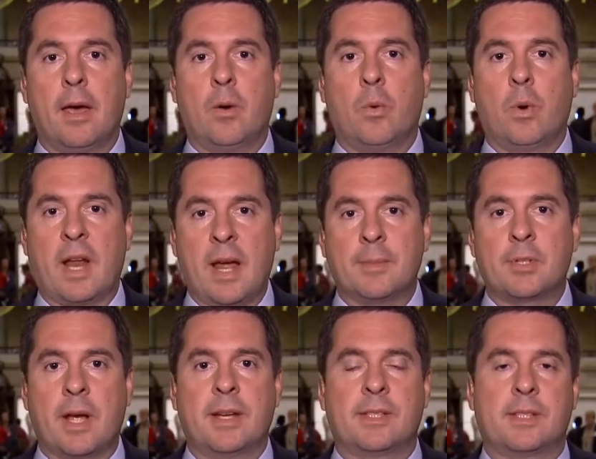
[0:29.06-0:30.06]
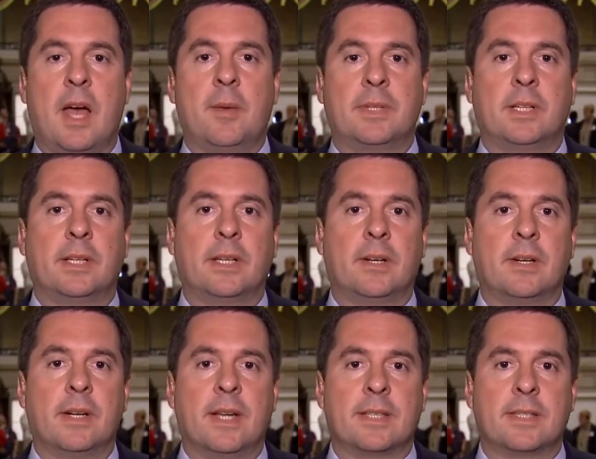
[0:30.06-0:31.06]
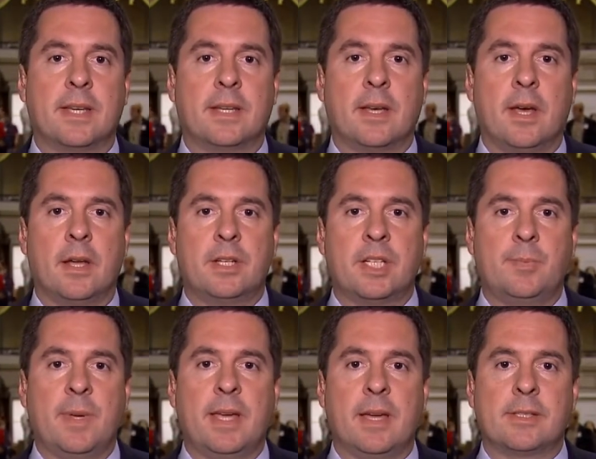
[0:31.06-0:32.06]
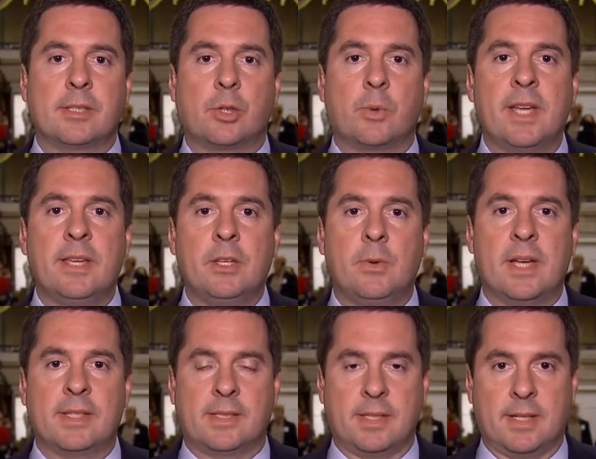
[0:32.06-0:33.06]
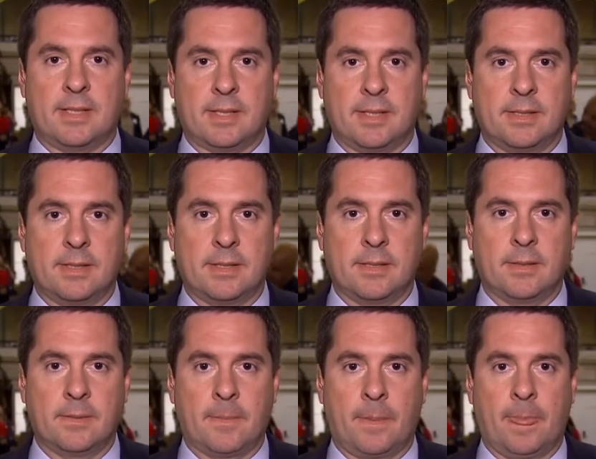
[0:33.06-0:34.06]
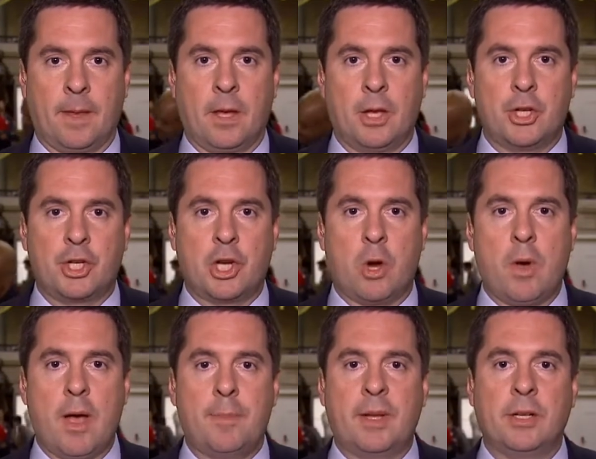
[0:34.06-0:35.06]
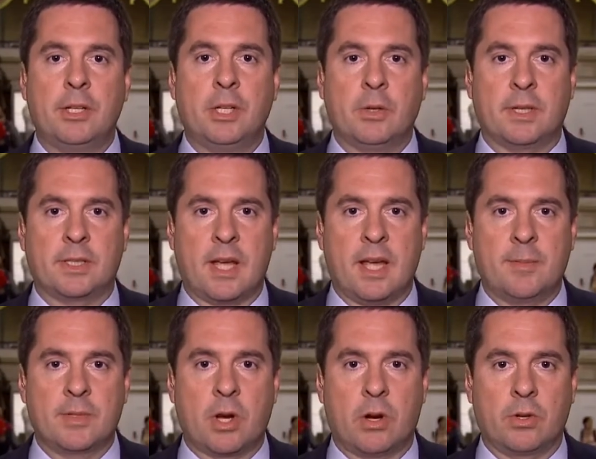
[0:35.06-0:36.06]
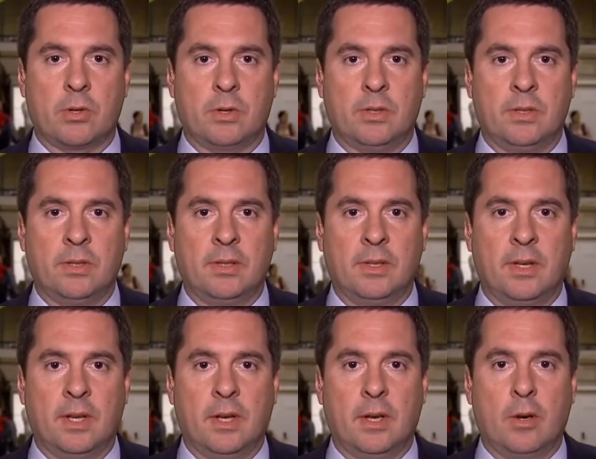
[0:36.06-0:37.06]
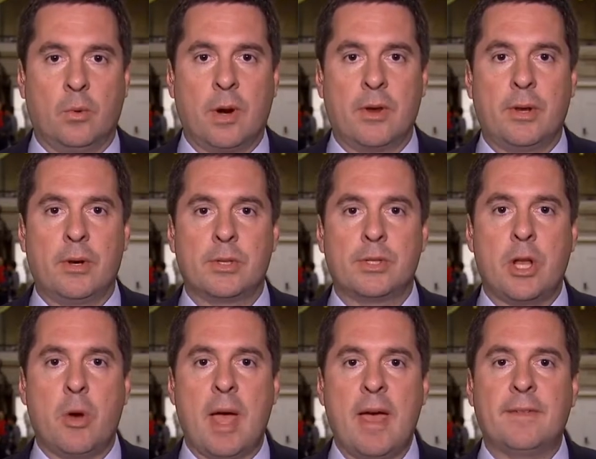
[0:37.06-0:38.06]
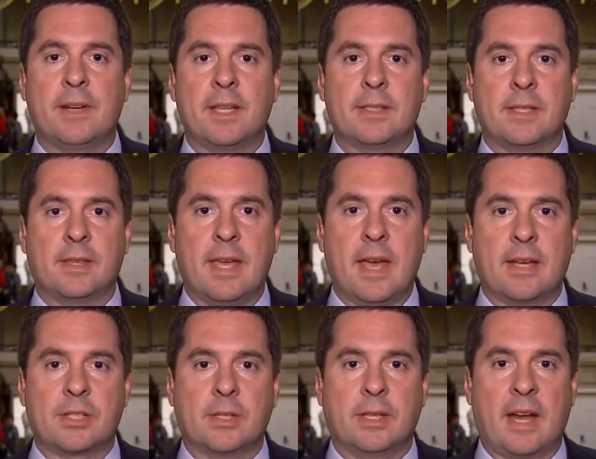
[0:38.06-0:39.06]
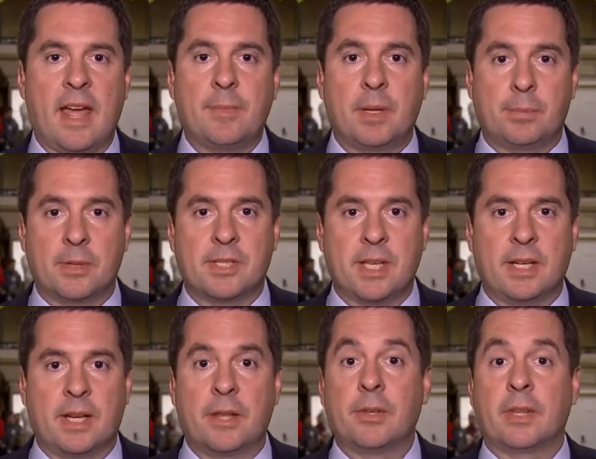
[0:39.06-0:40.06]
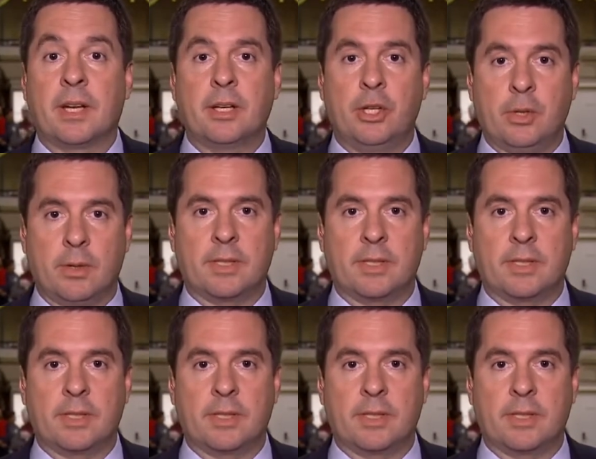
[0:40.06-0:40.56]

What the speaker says: What I'm trying to stop, Neil, here is that just because 3 U.S. citizens show up in a New York Times article where there's no evidence that that I've been presented other than a New York